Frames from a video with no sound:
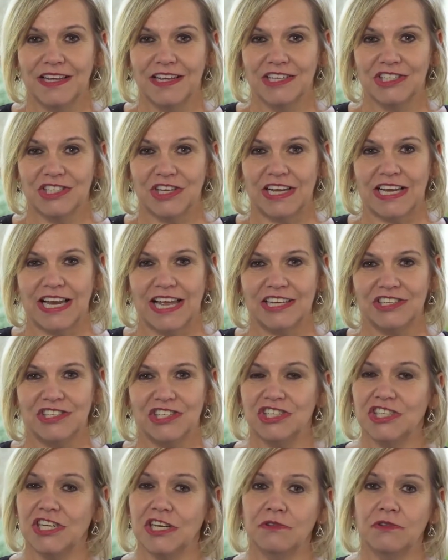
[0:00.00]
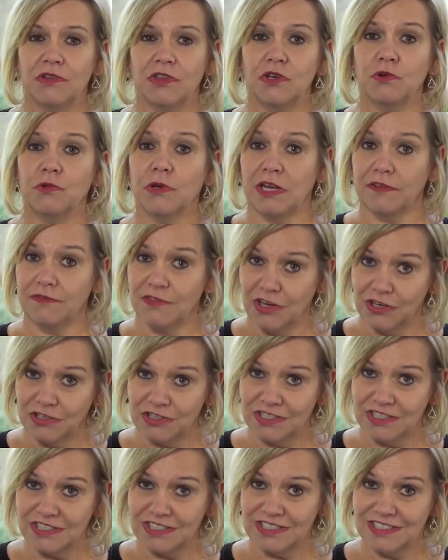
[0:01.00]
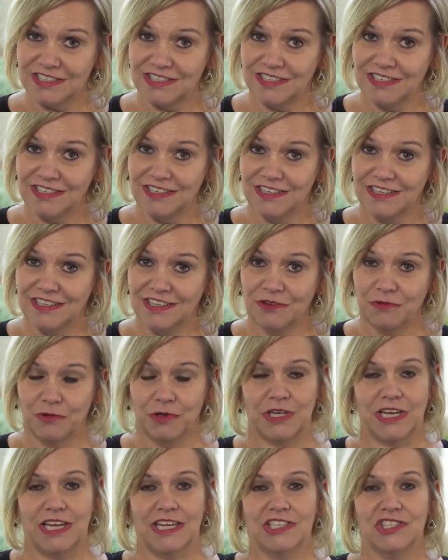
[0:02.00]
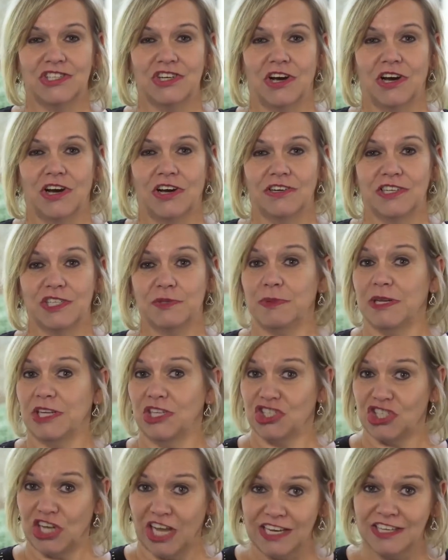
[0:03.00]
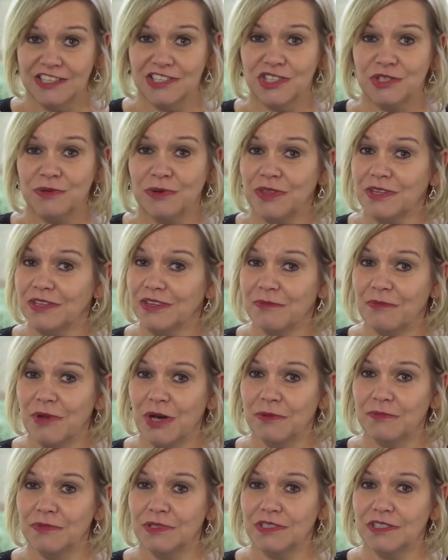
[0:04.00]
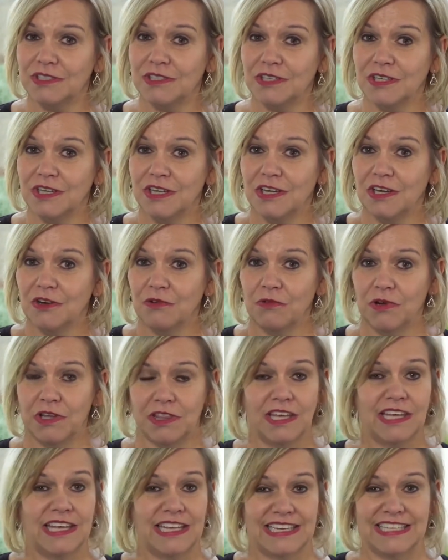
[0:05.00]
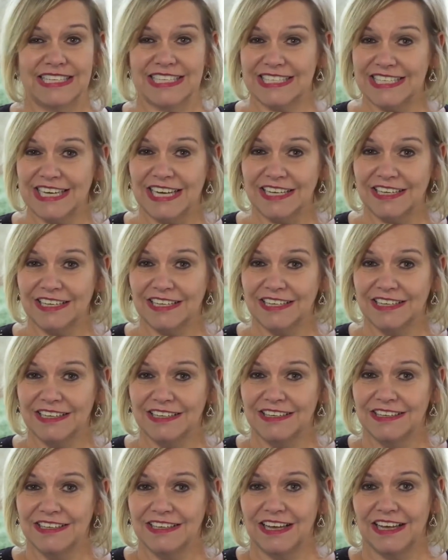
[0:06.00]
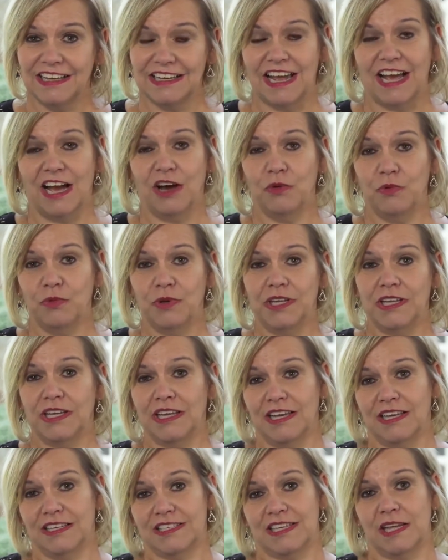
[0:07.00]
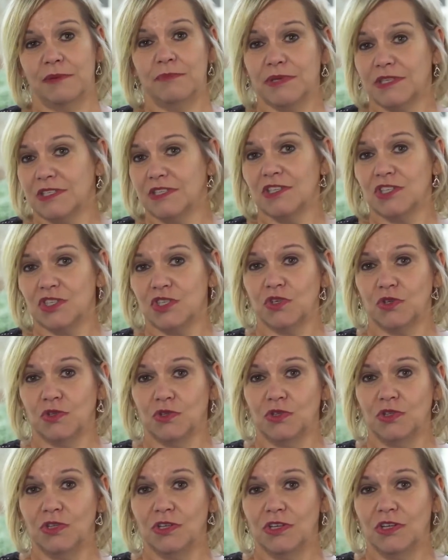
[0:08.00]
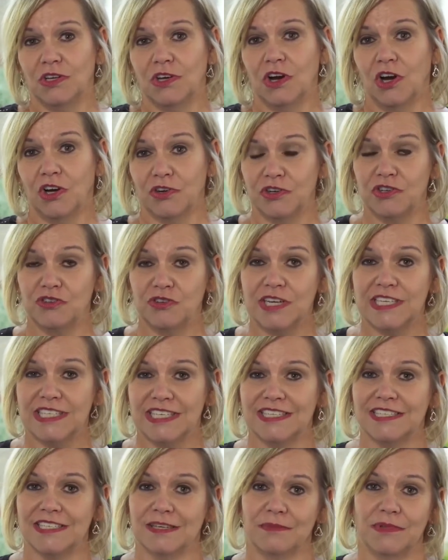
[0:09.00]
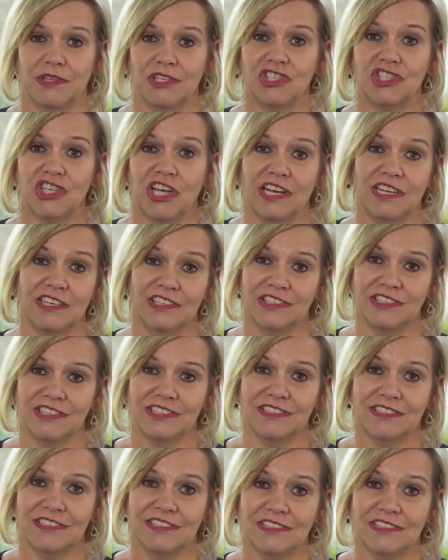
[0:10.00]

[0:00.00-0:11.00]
So I'd like to share with you what I've noticed, what HR is being challenged with at the moment, where they're getting stuck, and how we as a business school are addressing some of these challenges.